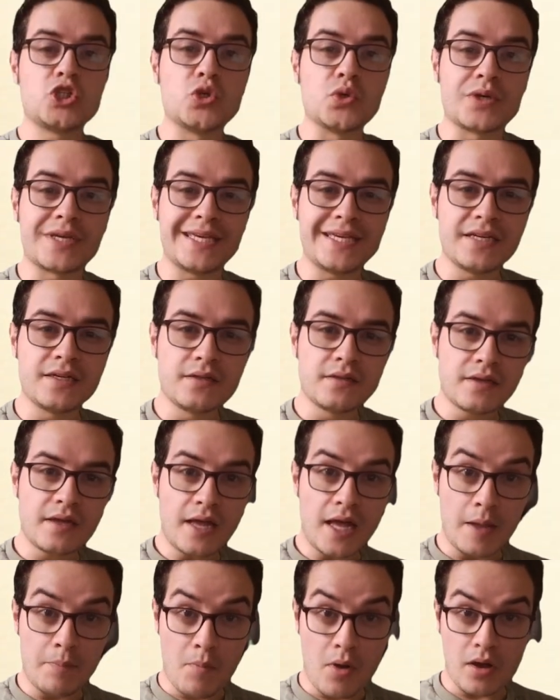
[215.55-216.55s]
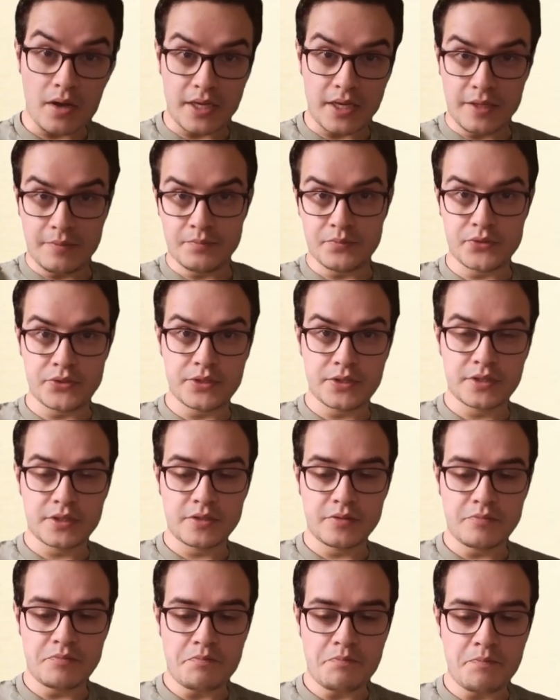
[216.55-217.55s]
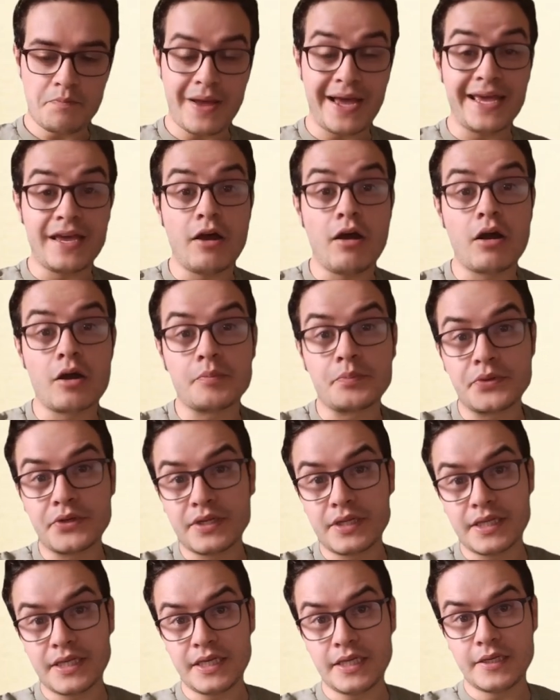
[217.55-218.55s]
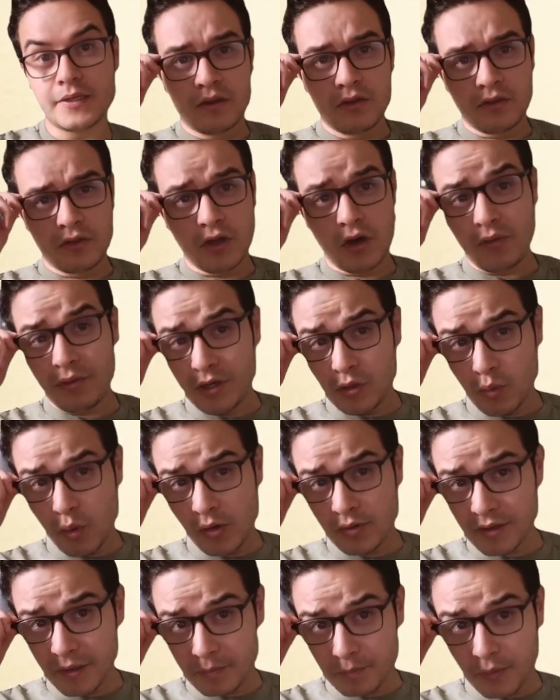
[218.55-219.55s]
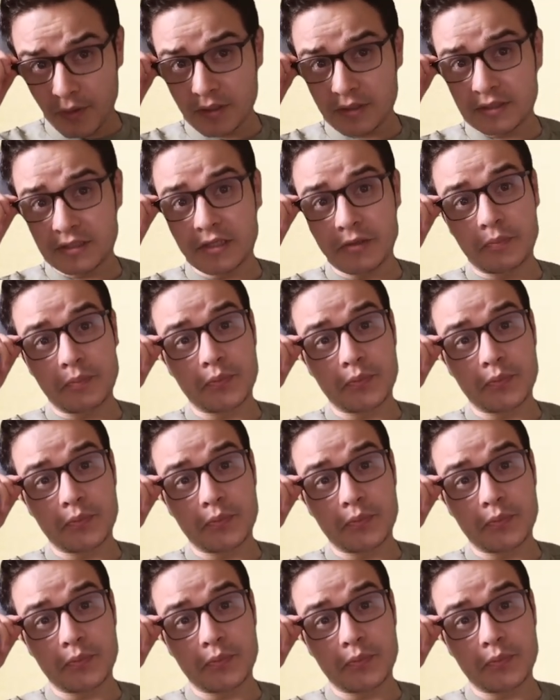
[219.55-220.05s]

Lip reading: To Kill a Mockingbird by Harper Lee. Though it won the Pulitzer